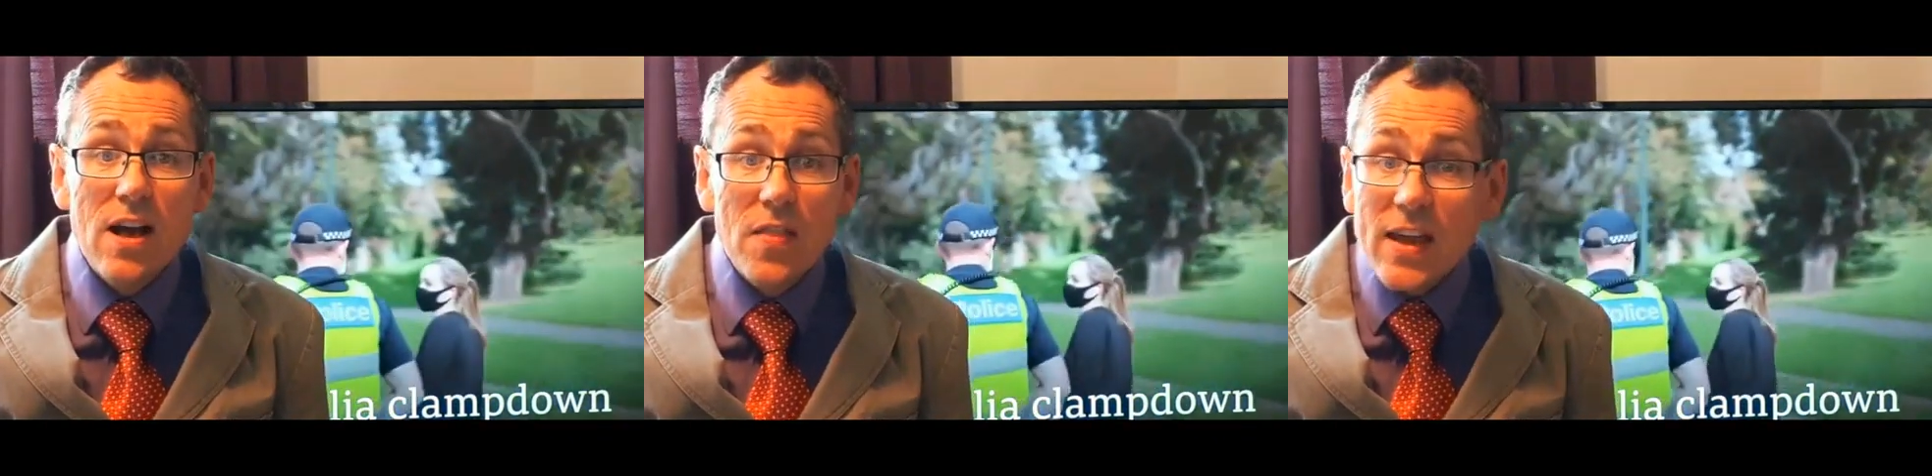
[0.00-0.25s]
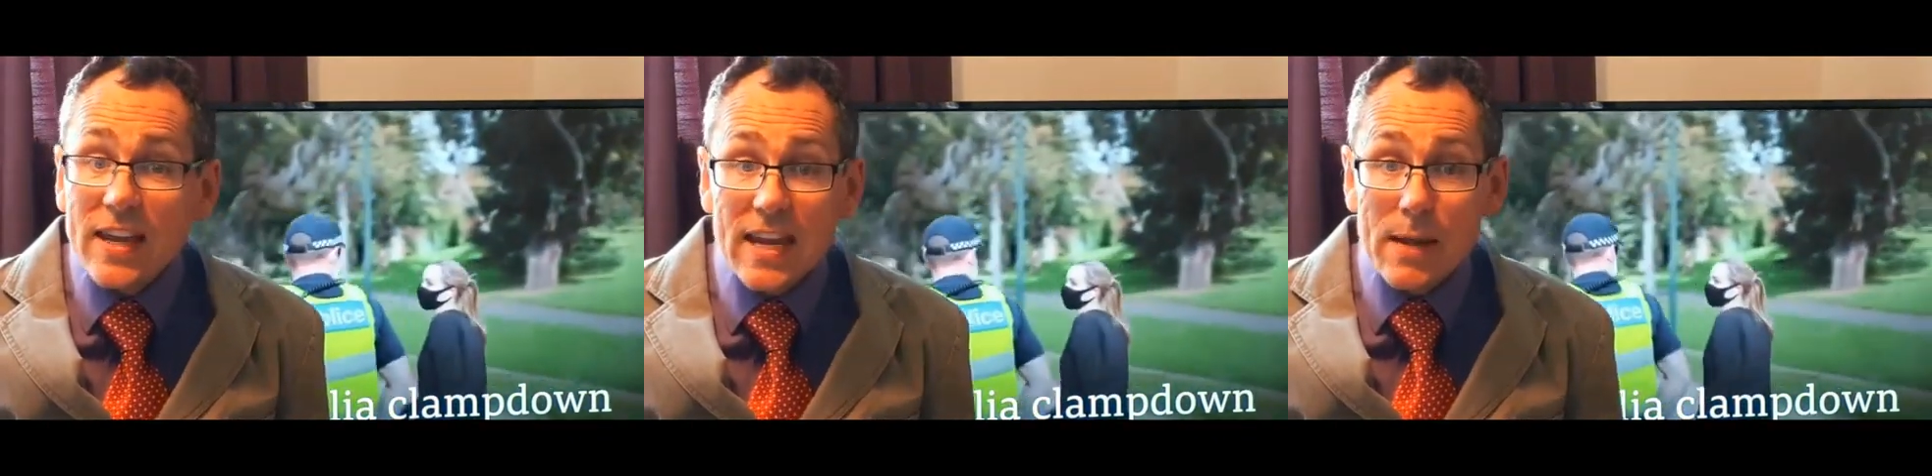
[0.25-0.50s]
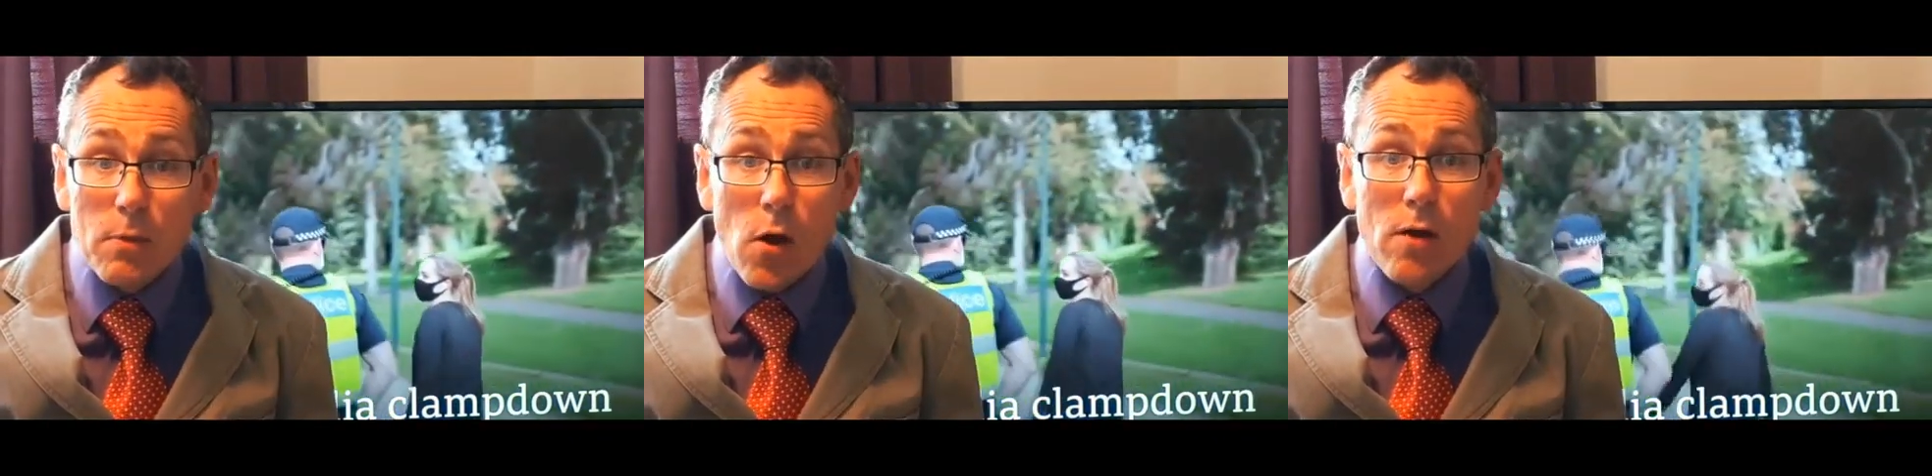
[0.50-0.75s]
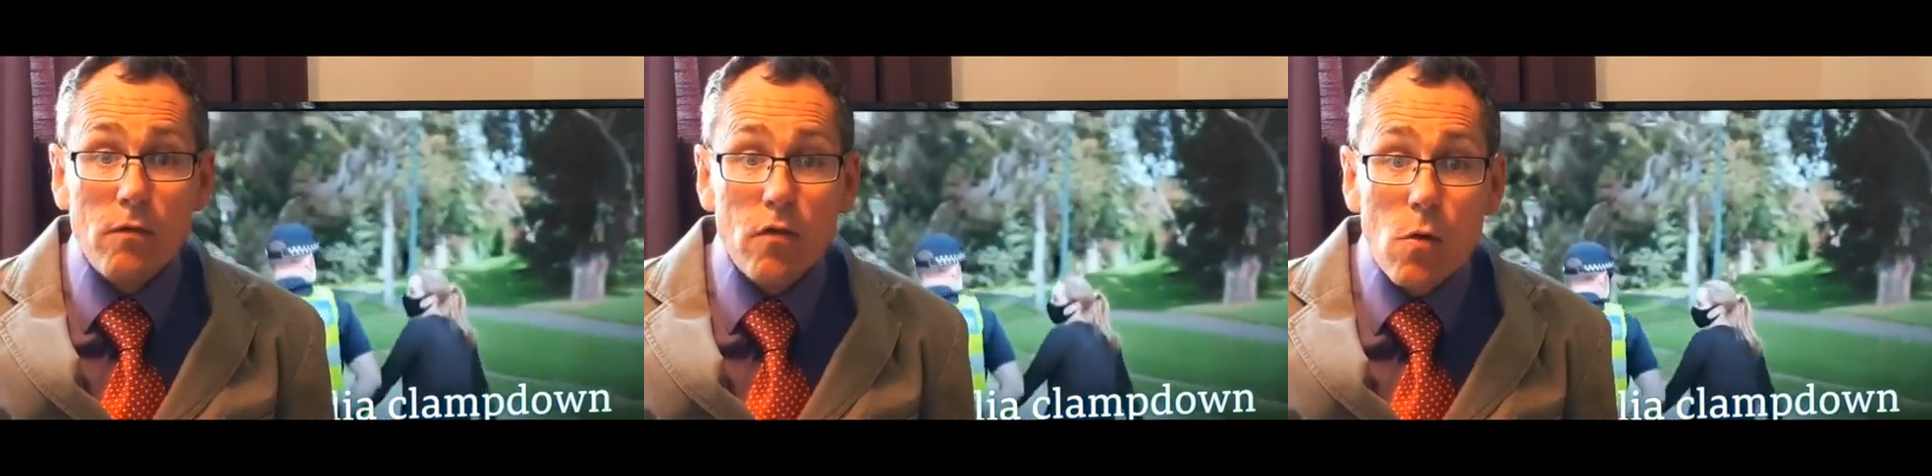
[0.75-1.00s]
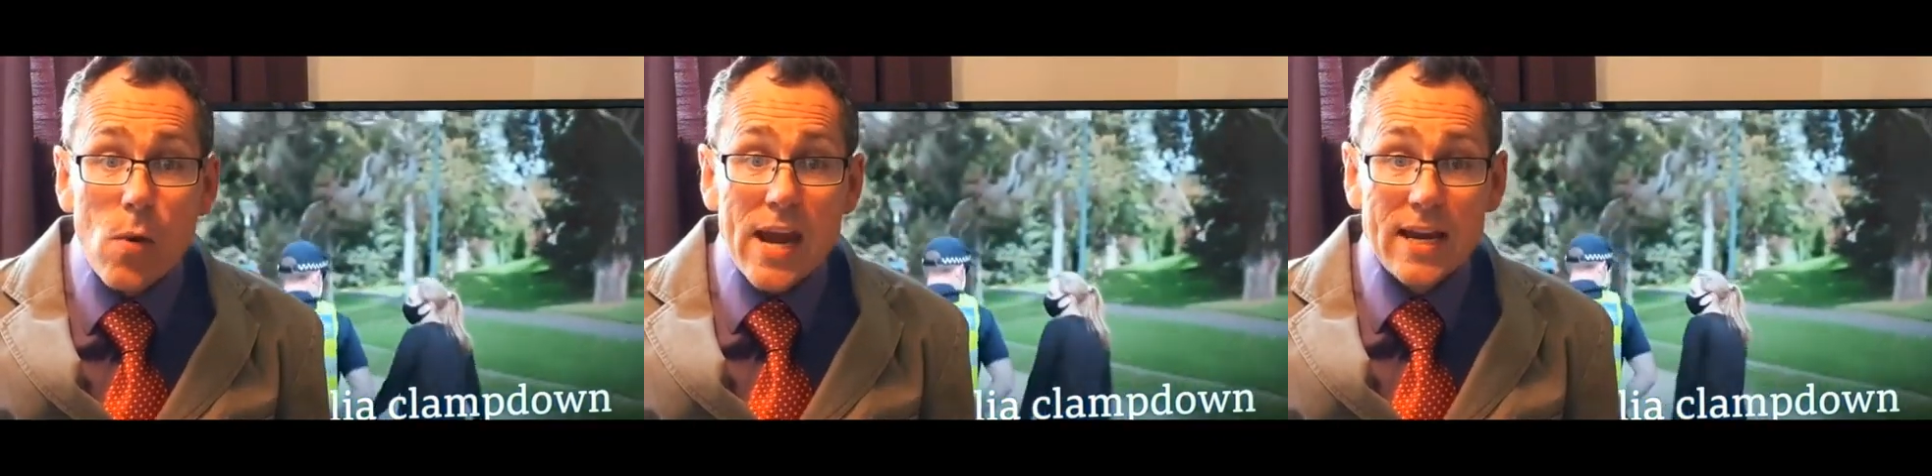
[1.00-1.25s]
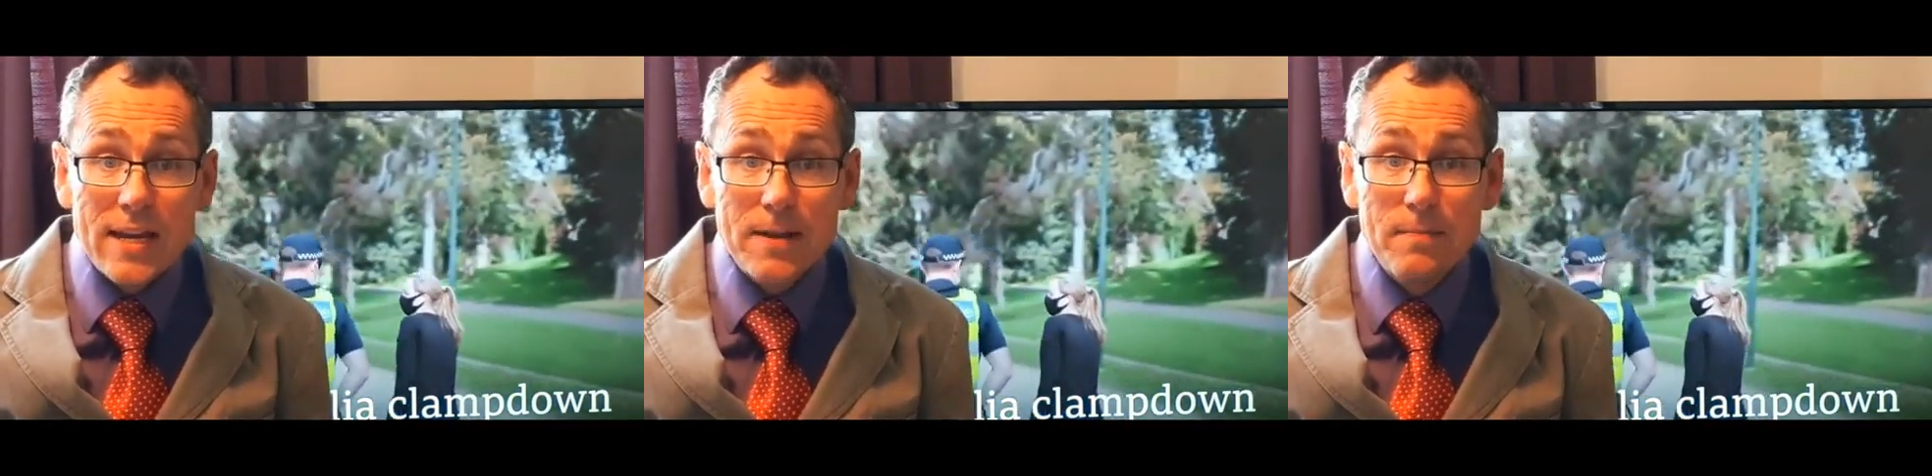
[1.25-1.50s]
They can keep going for a
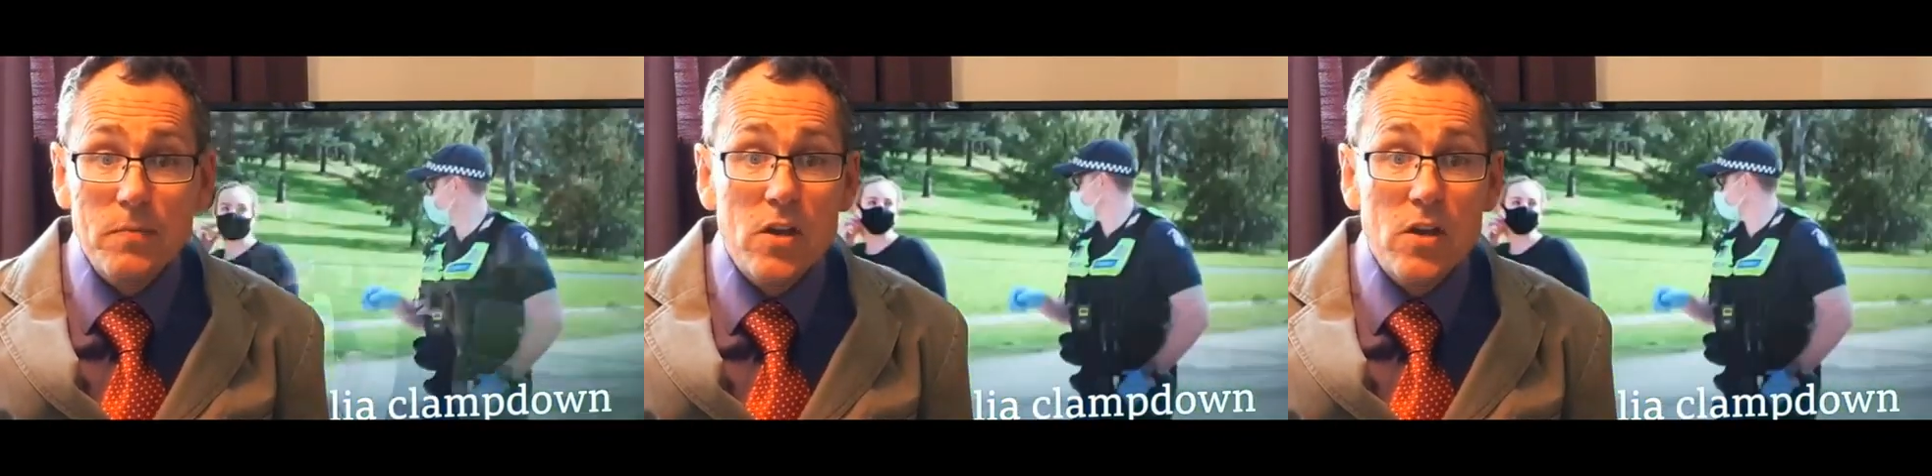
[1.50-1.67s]
week,